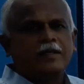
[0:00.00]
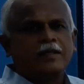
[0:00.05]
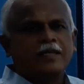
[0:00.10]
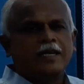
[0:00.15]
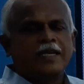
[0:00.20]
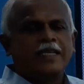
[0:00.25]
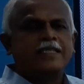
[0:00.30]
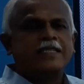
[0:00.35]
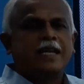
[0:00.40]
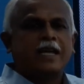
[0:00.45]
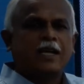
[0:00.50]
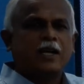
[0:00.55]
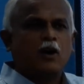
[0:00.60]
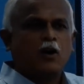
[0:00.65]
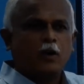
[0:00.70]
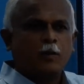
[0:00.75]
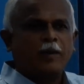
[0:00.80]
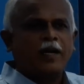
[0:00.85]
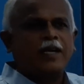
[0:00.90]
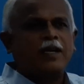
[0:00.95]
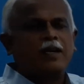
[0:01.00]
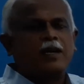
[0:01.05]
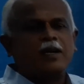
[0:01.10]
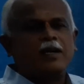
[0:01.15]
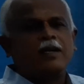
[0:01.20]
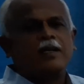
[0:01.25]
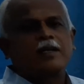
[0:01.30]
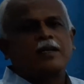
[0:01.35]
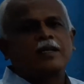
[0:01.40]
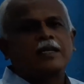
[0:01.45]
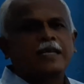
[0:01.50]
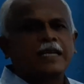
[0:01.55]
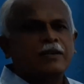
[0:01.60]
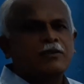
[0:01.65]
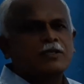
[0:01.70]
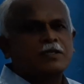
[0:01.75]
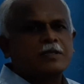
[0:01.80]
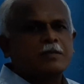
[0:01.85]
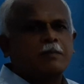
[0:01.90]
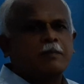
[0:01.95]
that is government
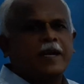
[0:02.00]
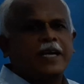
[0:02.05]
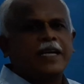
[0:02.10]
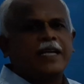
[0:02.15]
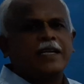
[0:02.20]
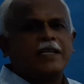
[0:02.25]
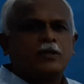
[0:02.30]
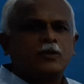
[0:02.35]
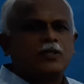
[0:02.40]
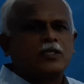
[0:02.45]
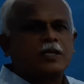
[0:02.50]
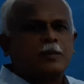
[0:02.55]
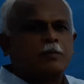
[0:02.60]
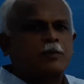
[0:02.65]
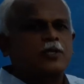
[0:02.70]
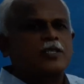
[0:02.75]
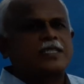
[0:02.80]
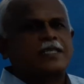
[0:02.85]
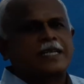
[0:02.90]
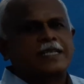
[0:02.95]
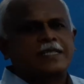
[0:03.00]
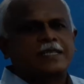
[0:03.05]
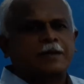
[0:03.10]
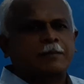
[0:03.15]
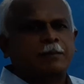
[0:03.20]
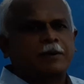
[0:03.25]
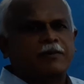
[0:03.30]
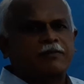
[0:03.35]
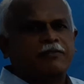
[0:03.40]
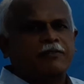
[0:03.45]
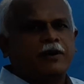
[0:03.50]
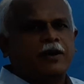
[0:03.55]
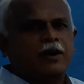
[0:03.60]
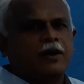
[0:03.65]
gives money to support such type of